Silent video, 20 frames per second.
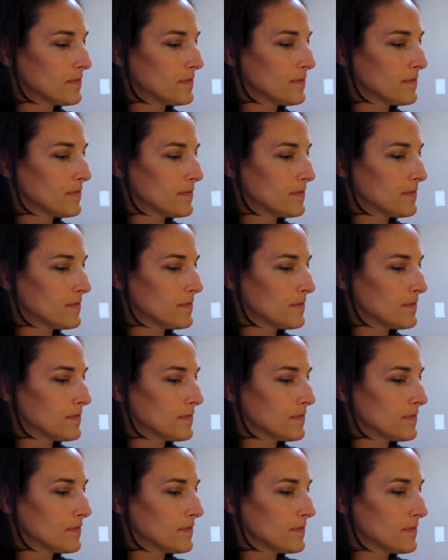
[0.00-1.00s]

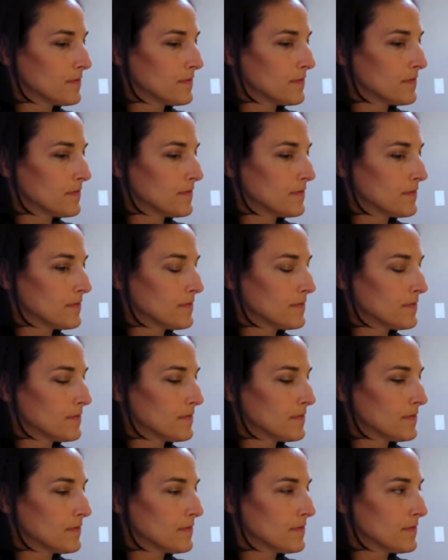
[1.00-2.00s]

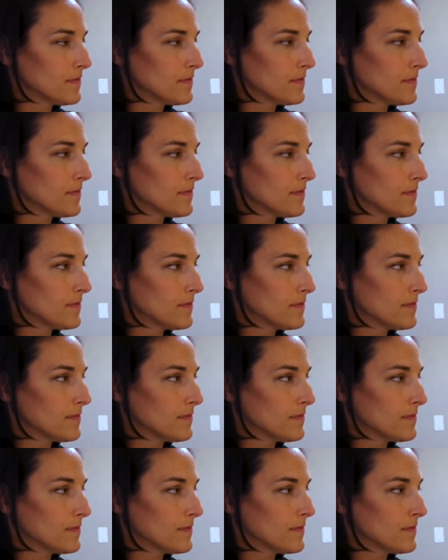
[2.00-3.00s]

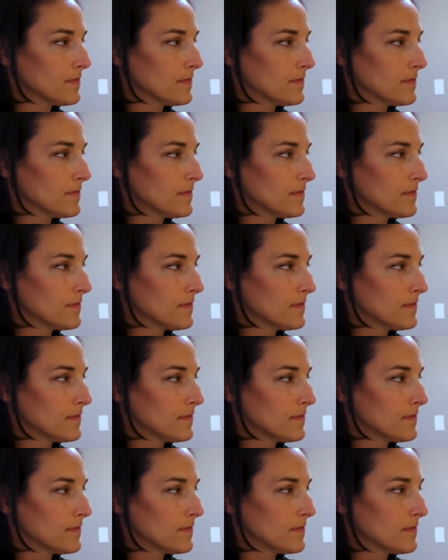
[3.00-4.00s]

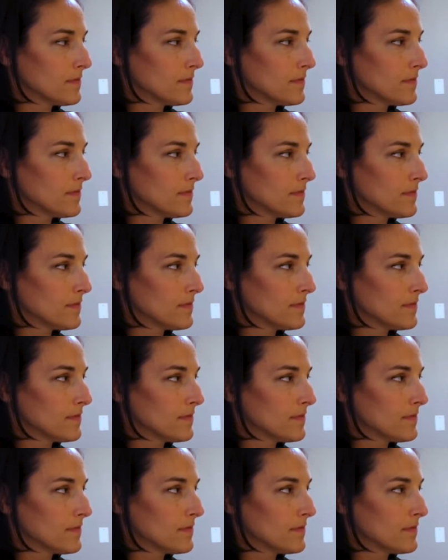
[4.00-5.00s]

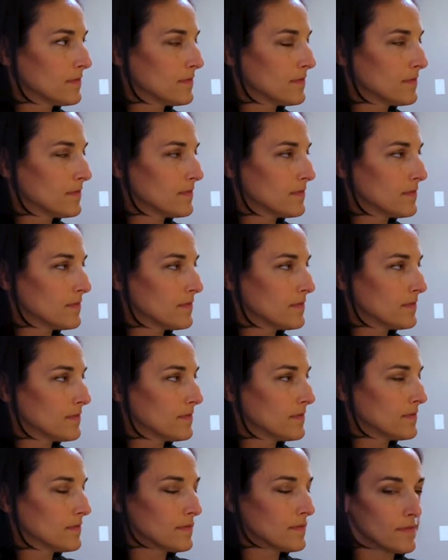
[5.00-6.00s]

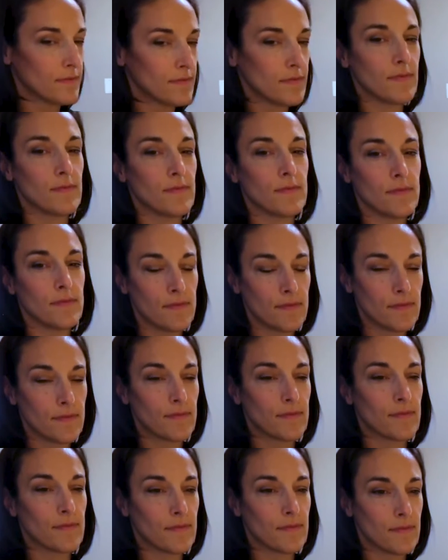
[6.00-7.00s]

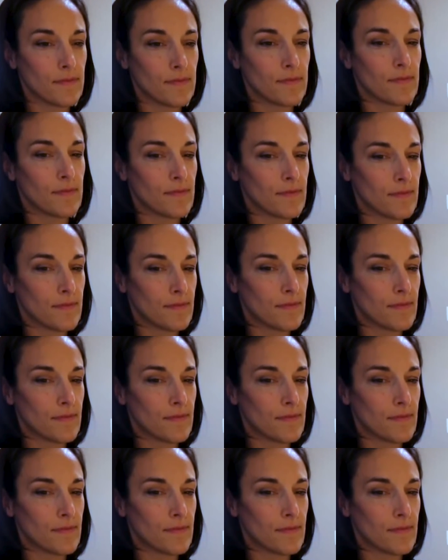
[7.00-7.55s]
No words are spoken by the person on screen.